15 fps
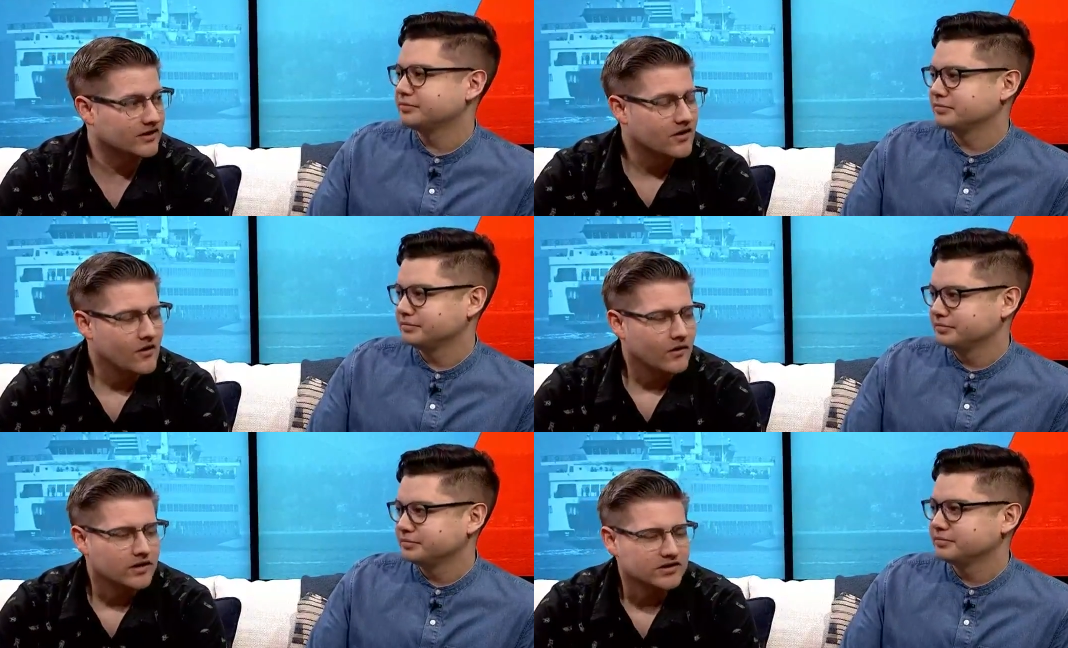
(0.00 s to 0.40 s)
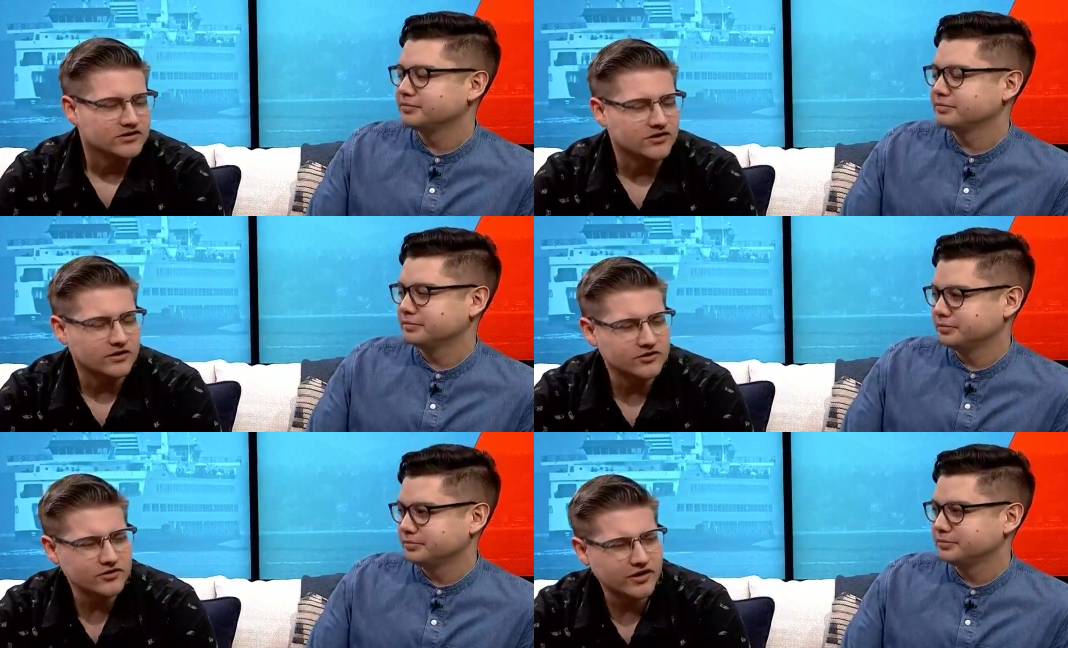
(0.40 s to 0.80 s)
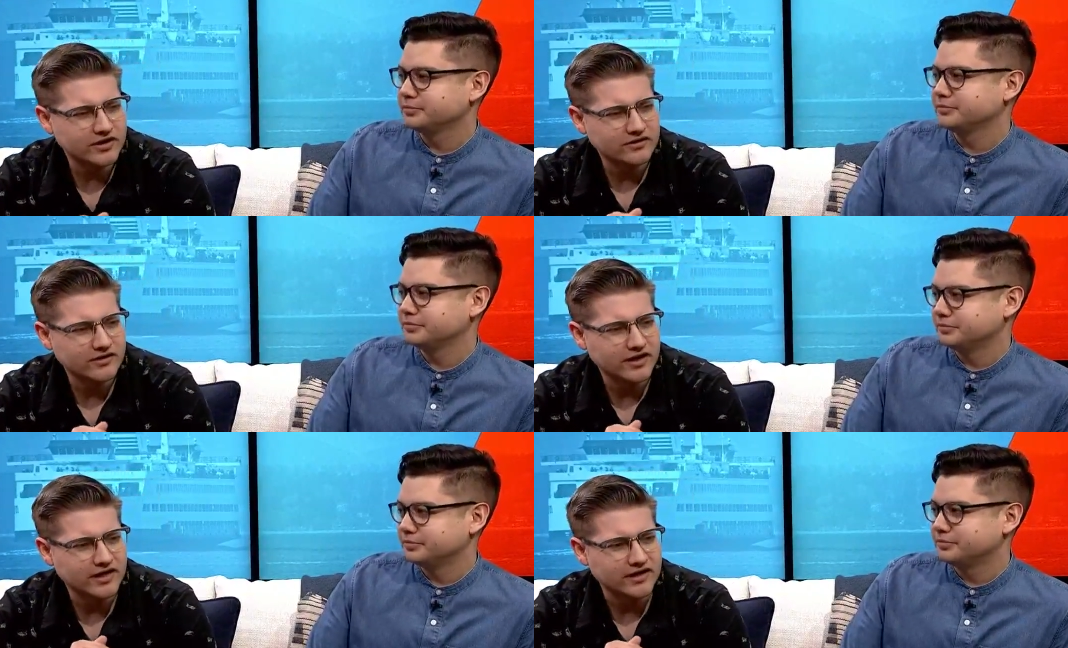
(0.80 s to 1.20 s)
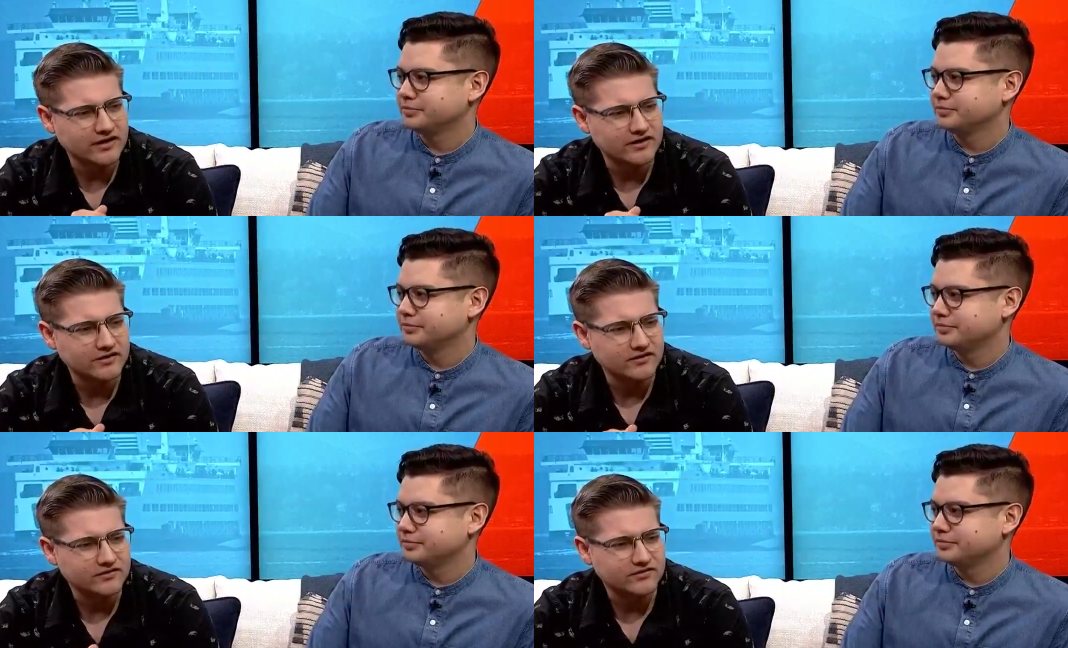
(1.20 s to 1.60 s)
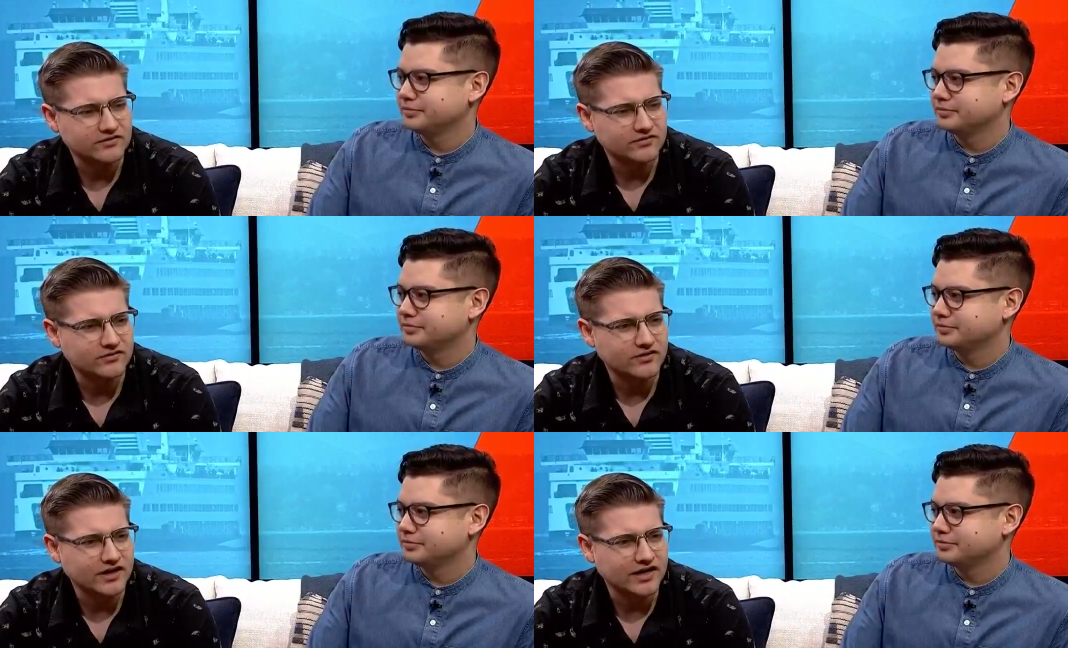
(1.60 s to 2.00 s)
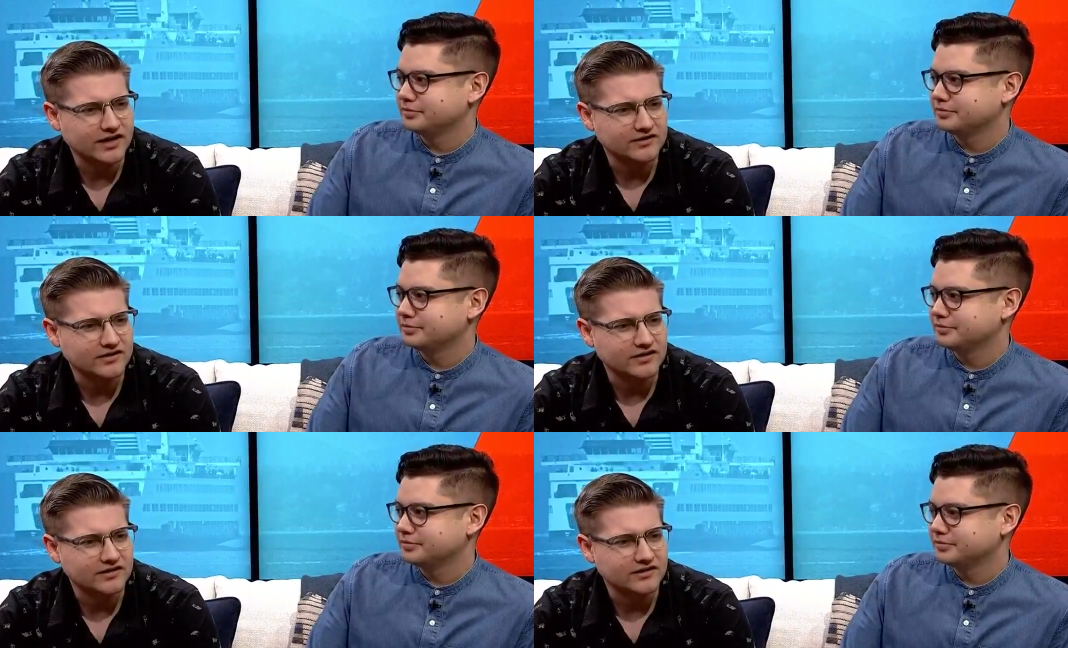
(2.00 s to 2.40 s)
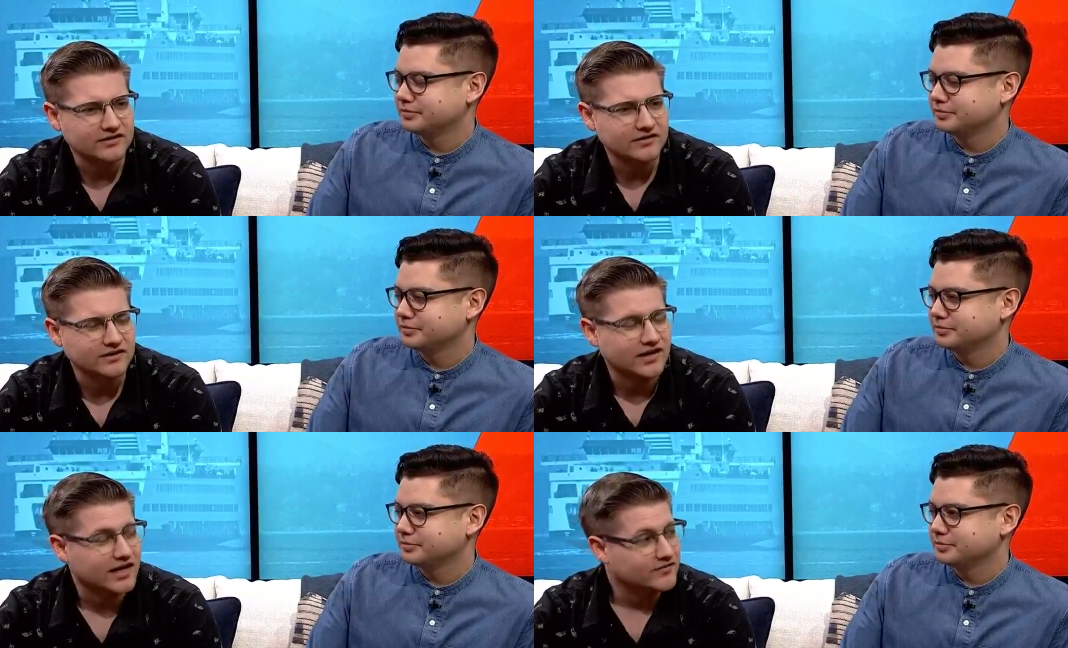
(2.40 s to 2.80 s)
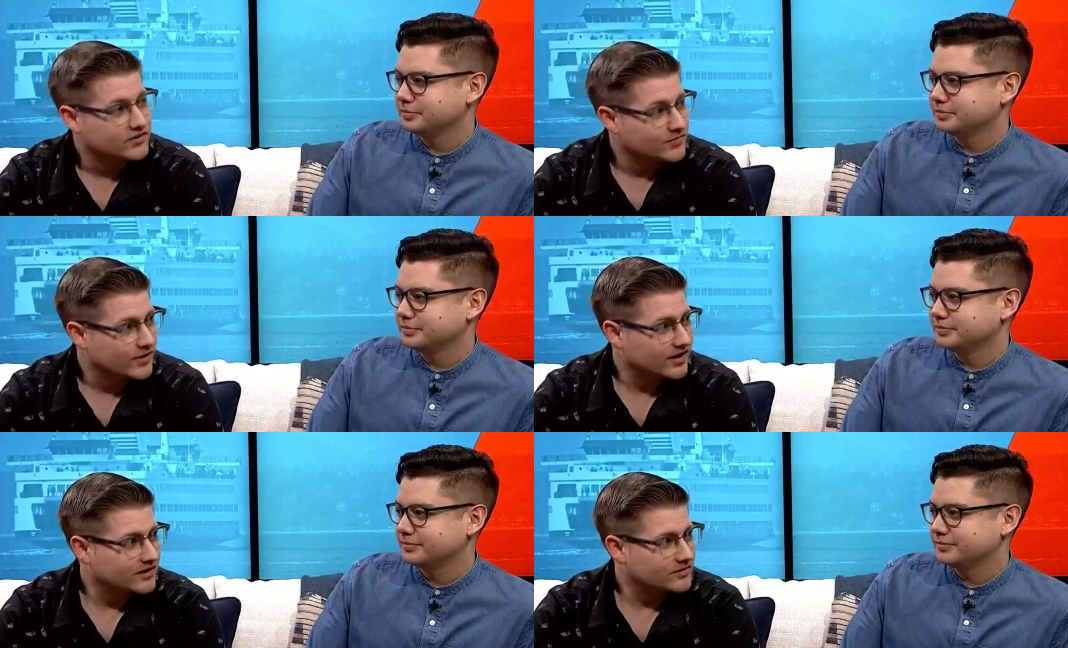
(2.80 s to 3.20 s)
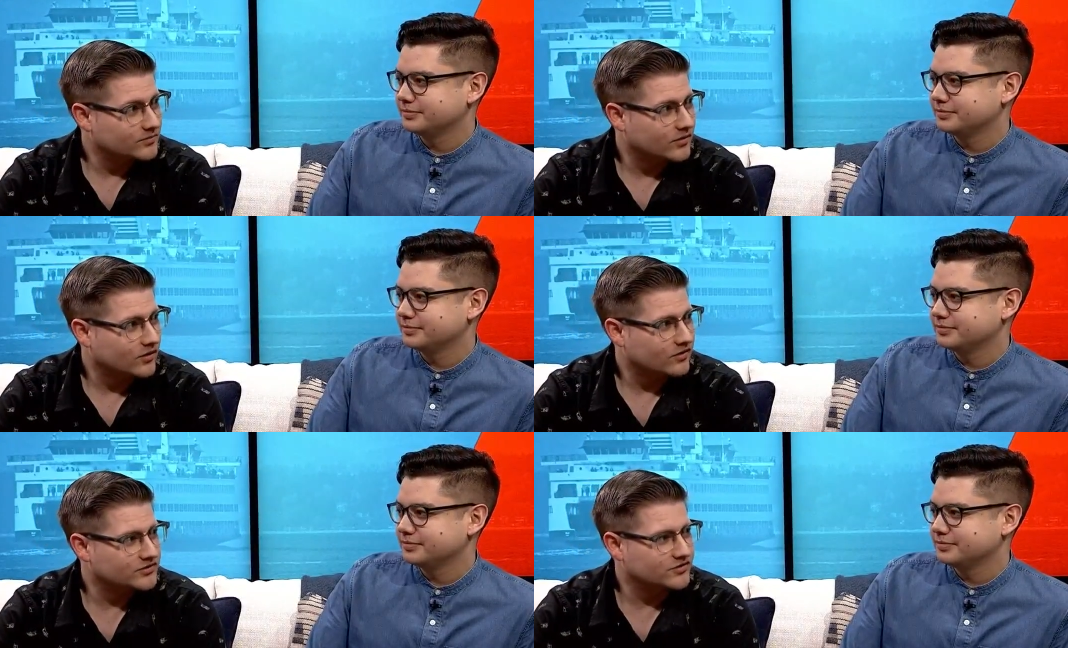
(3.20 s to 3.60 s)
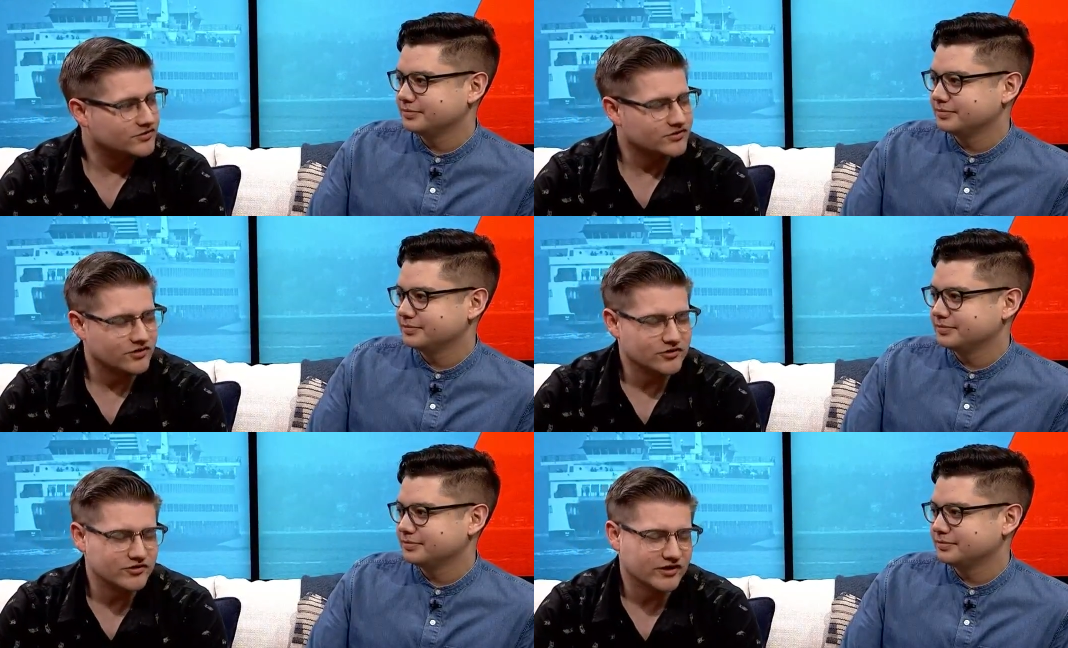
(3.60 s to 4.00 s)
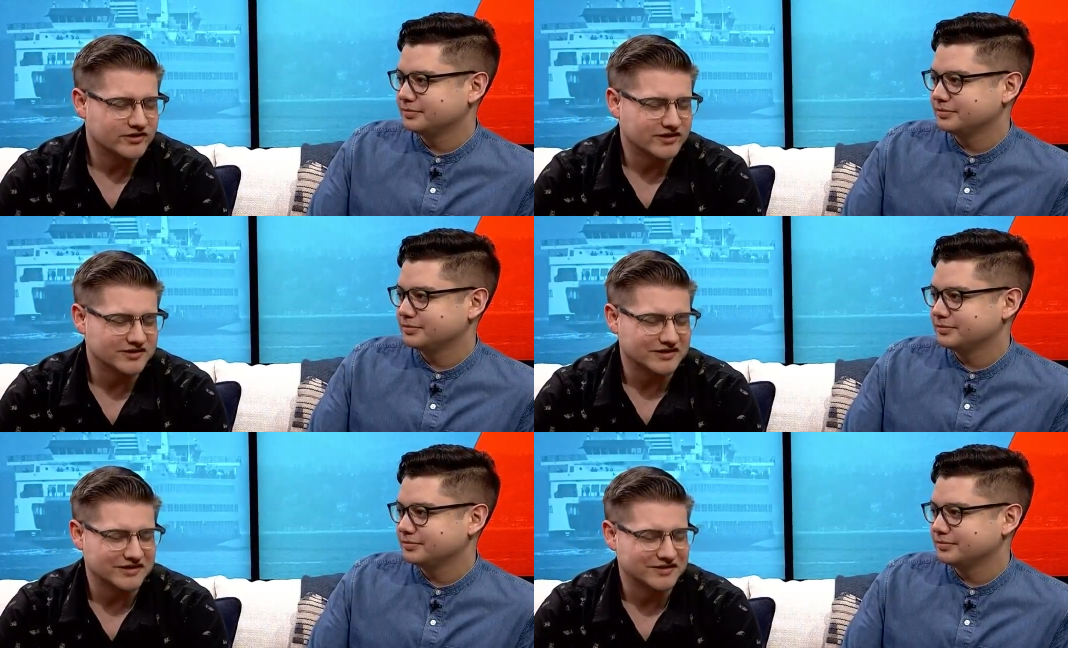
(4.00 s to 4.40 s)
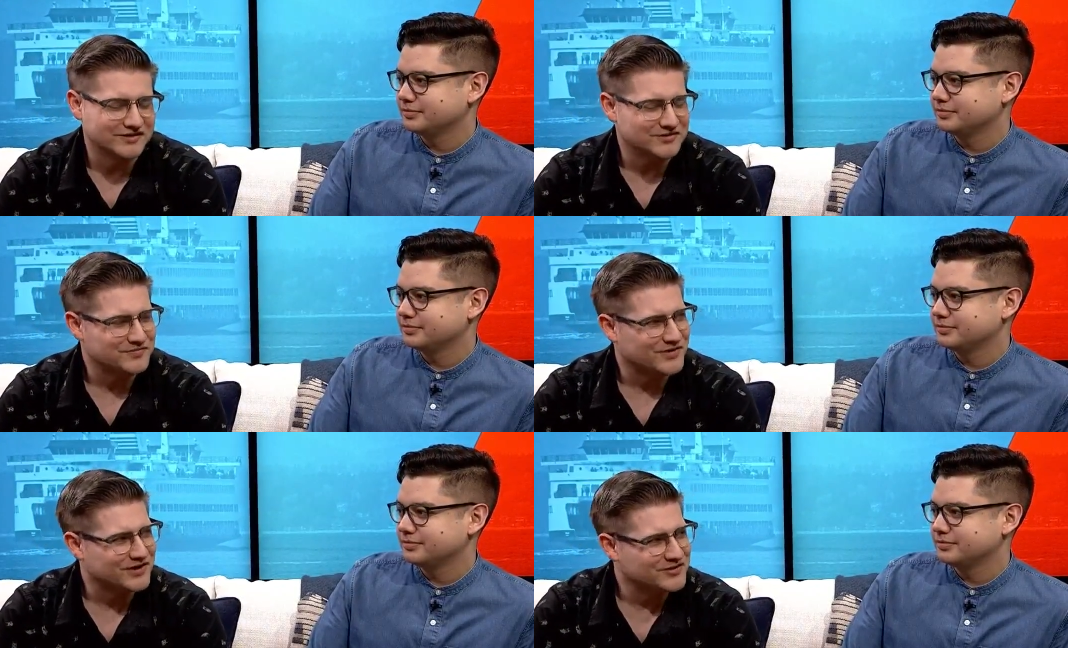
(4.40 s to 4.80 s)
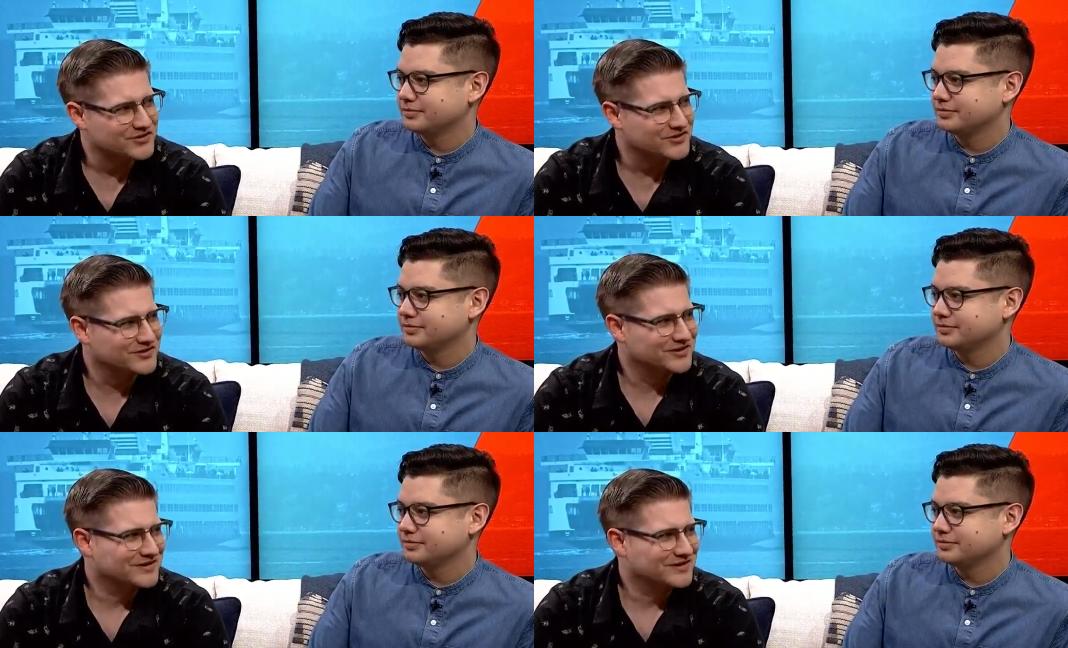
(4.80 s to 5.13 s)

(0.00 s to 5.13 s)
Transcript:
Speaker 1: Mm -hmm. Star Trek has had the the lifespan, but also Star Trek doesn't get as much.